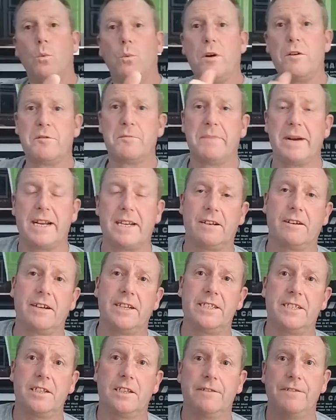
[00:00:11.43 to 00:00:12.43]
Welcome back,
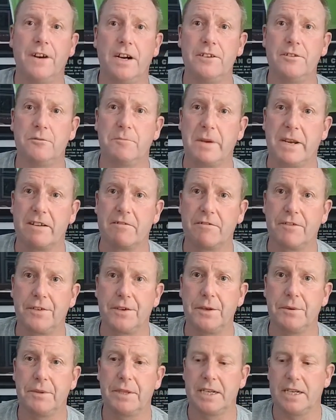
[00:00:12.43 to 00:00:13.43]
guys, to the final beer
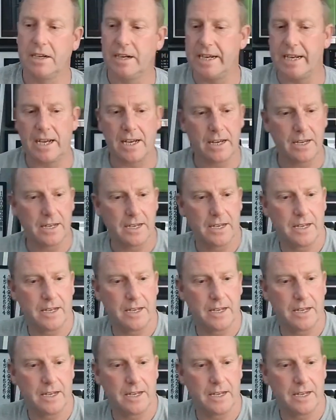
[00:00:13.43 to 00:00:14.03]
review of the night.